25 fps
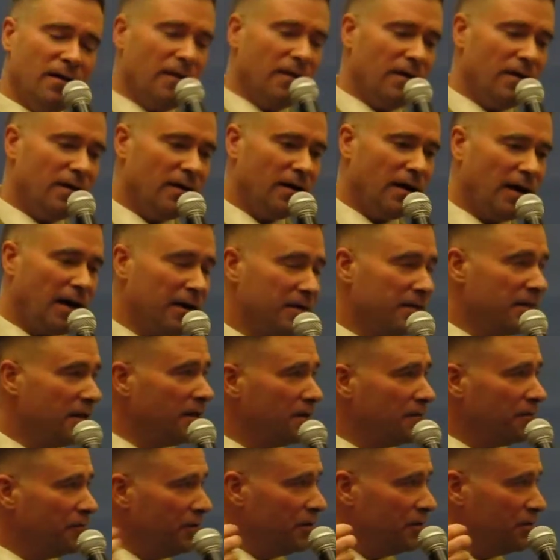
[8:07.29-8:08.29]
I
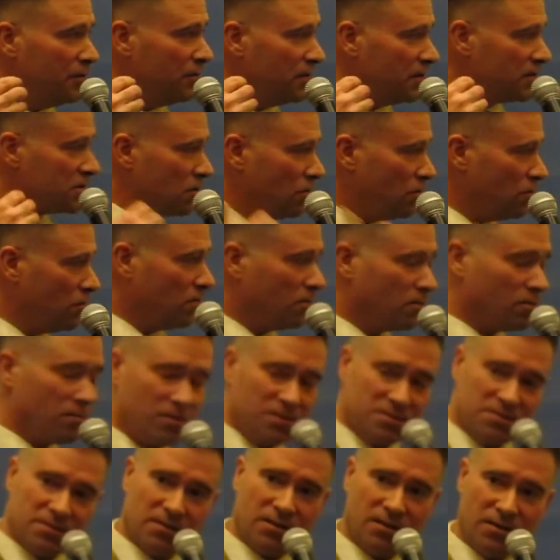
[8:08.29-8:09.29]
think if we do this all across